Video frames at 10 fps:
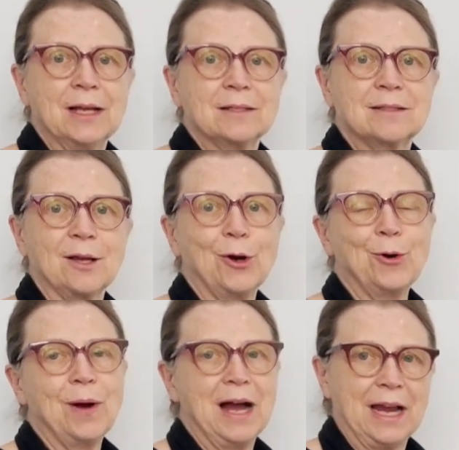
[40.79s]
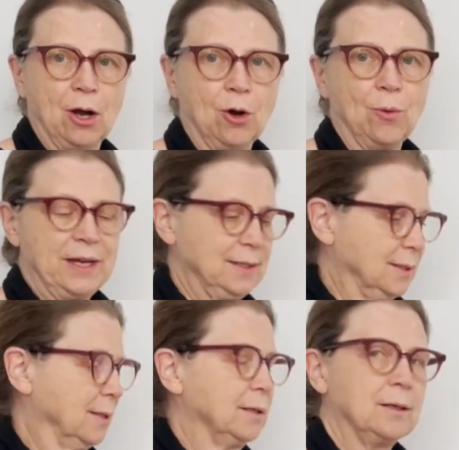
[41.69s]
So I
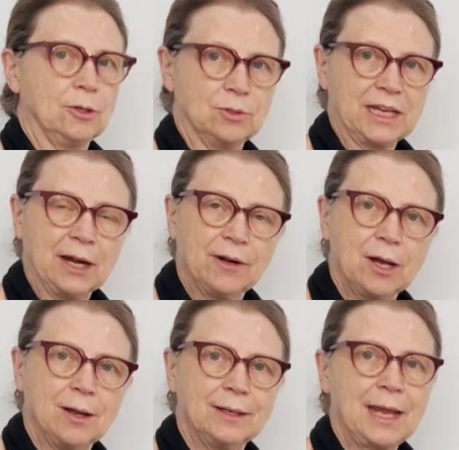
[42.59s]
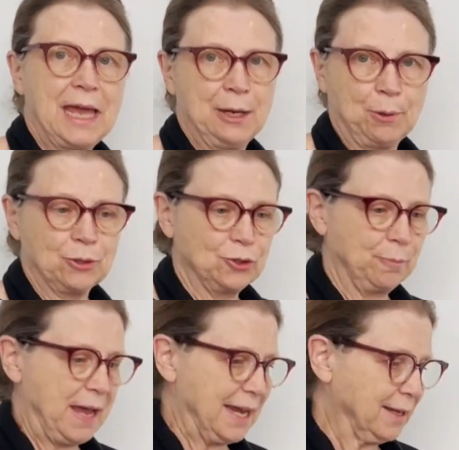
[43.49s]
always use carry-on and a personal
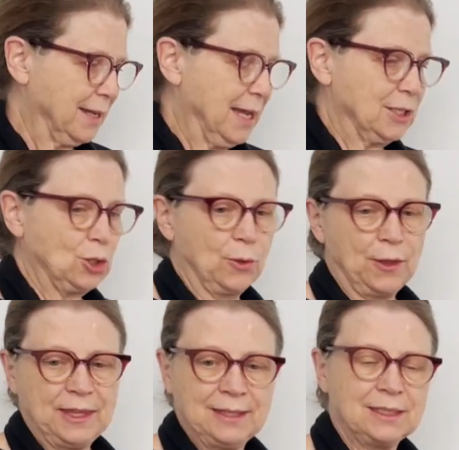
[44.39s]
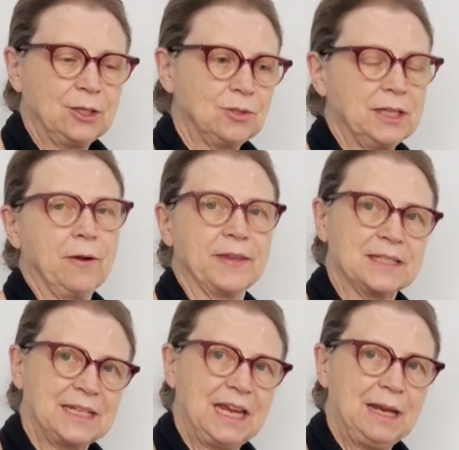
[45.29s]
bag. So the things that you see on
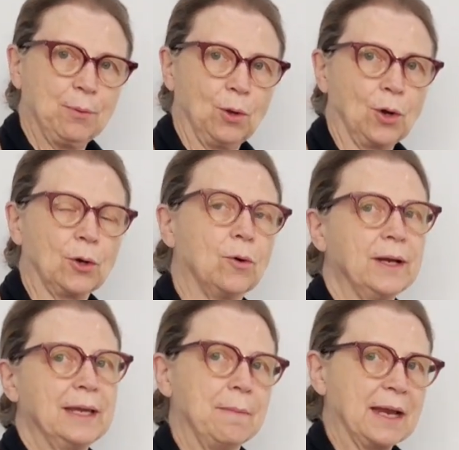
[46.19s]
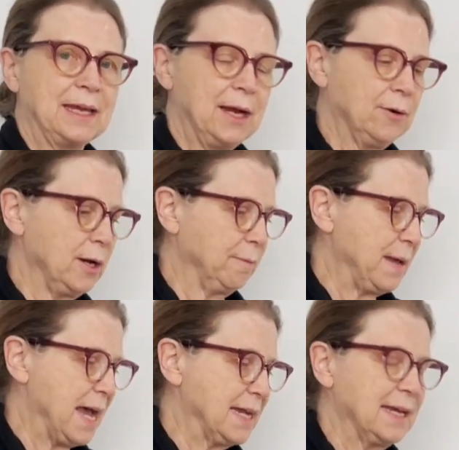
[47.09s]
this table are going in my carry-on
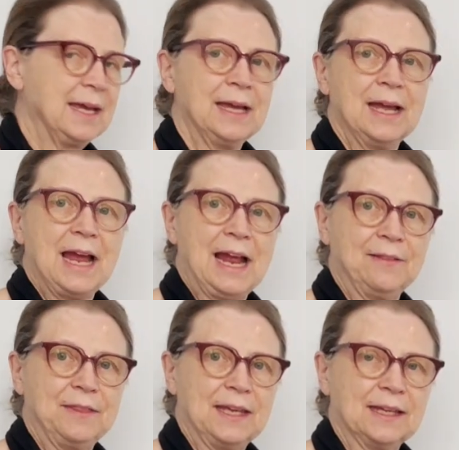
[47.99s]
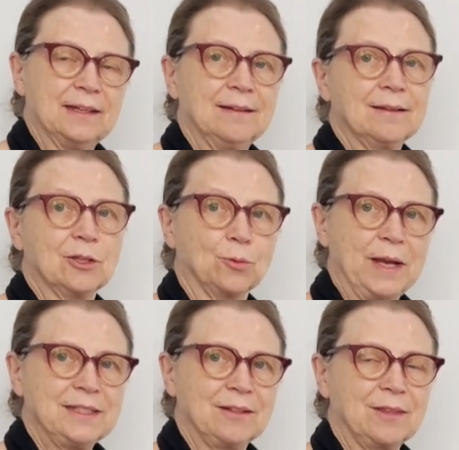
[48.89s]
bag, and then the
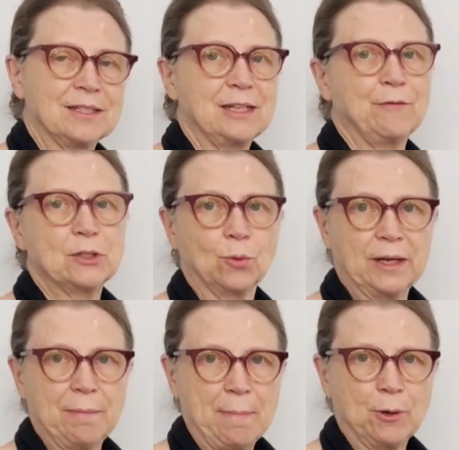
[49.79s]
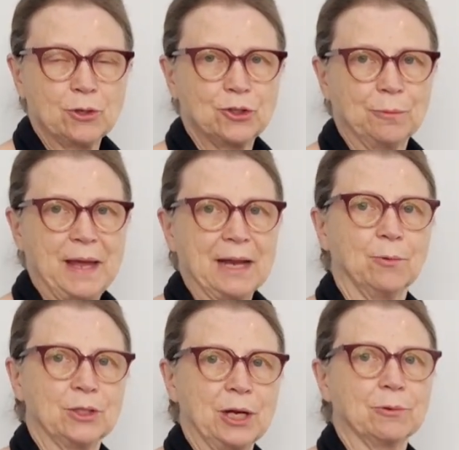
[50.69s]
rest of the stuff is going in my personal bag,
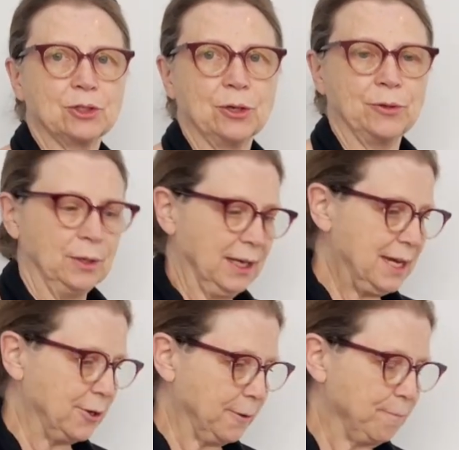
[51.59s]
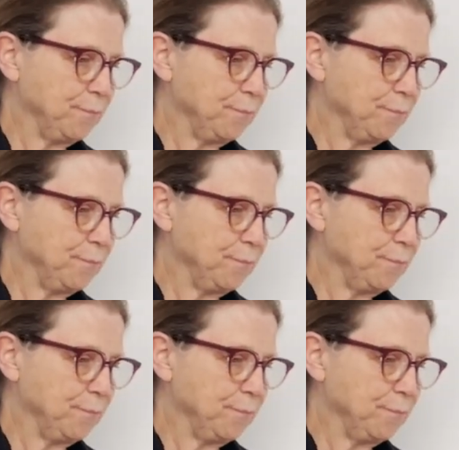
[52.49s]
which I will show you later.